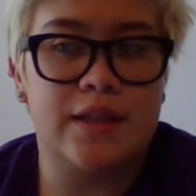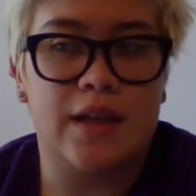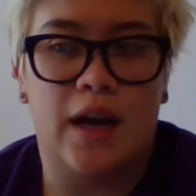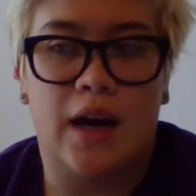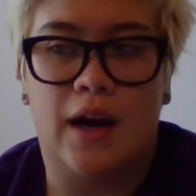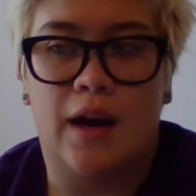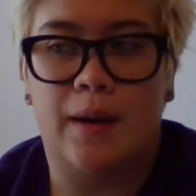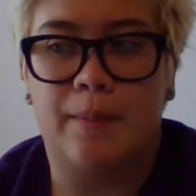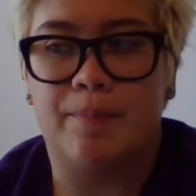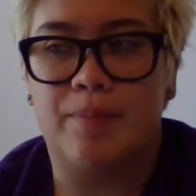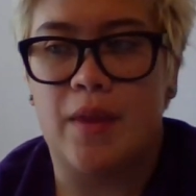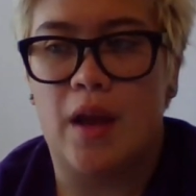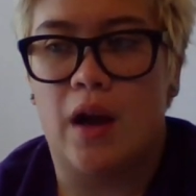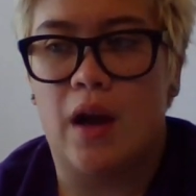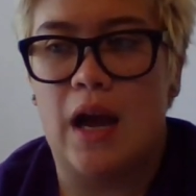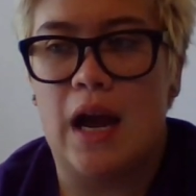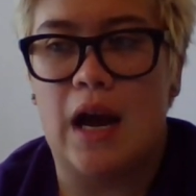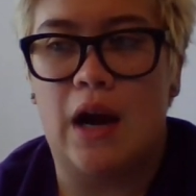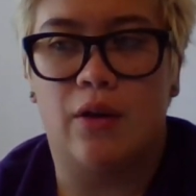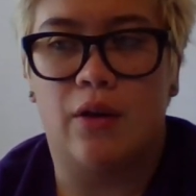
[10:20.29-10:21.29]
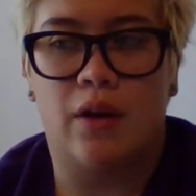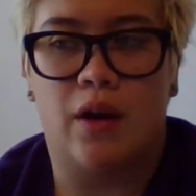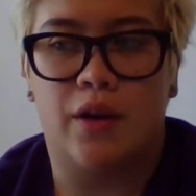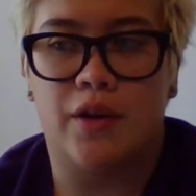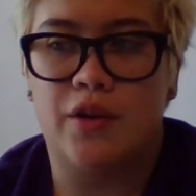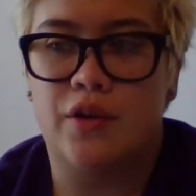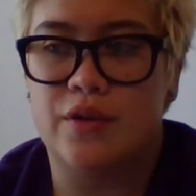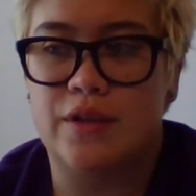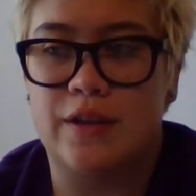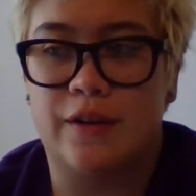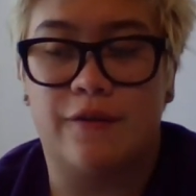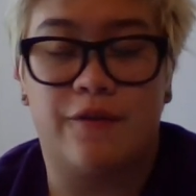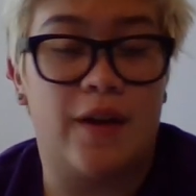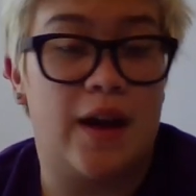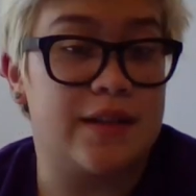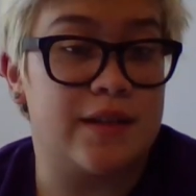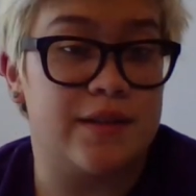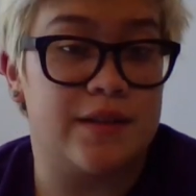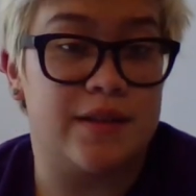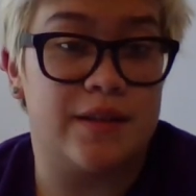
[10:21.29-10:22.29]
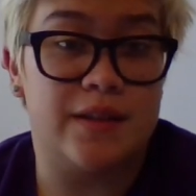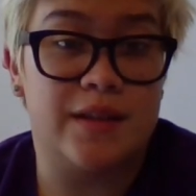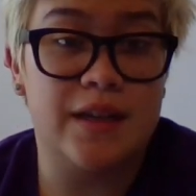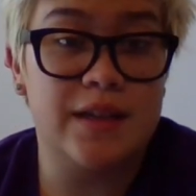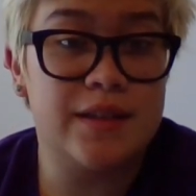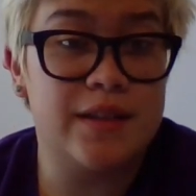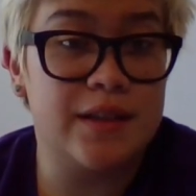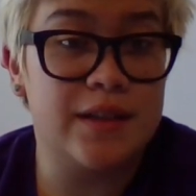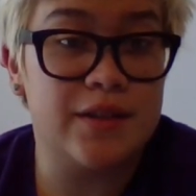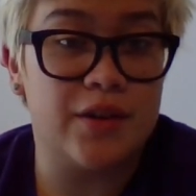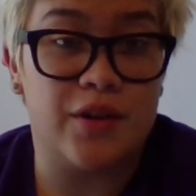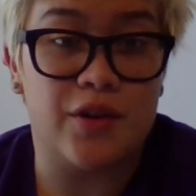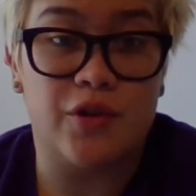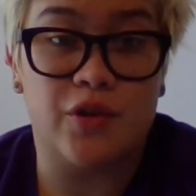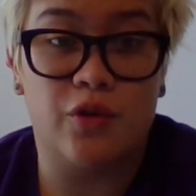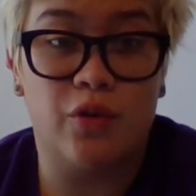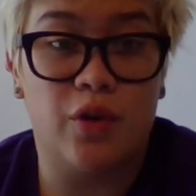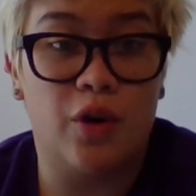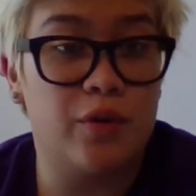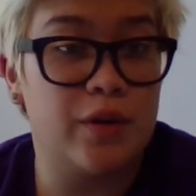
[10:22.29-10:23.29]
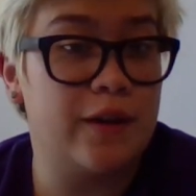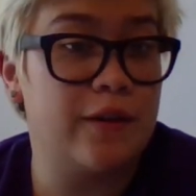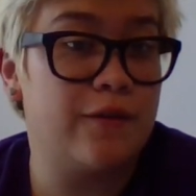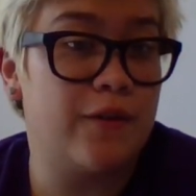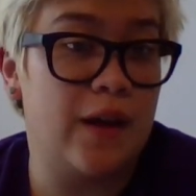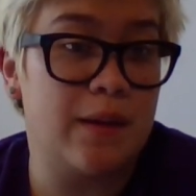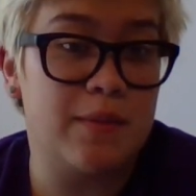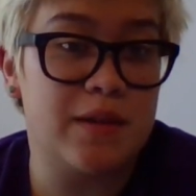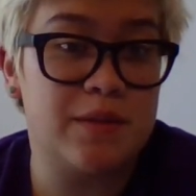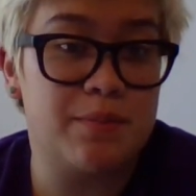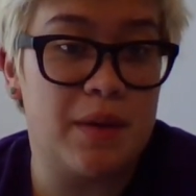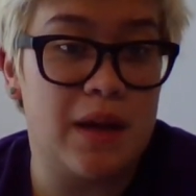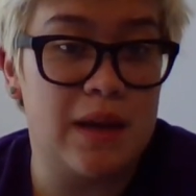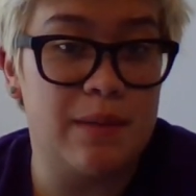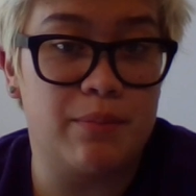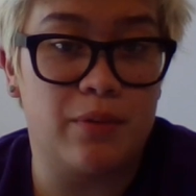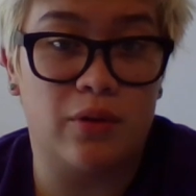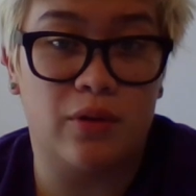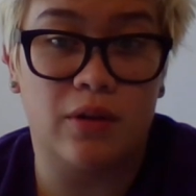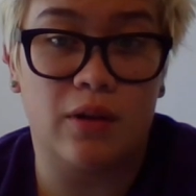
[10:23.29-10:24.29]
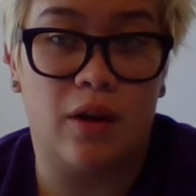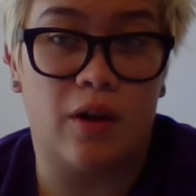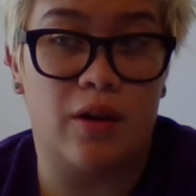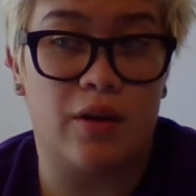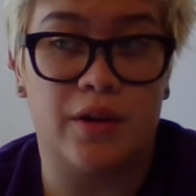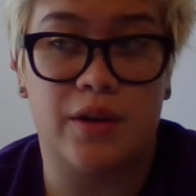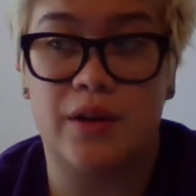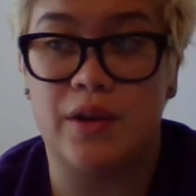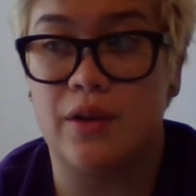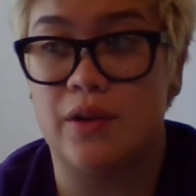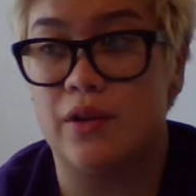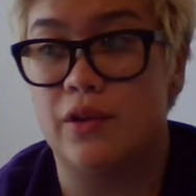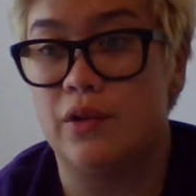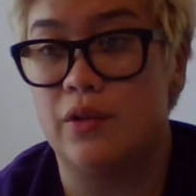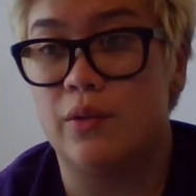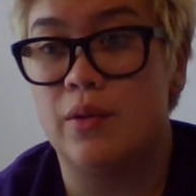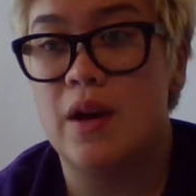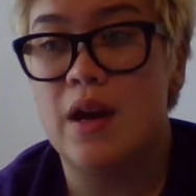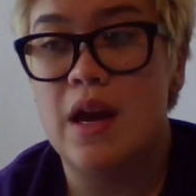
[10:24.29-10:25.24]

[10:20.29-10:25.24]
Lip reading: How are you using facts and statistics? Are you quoting famous people? Are you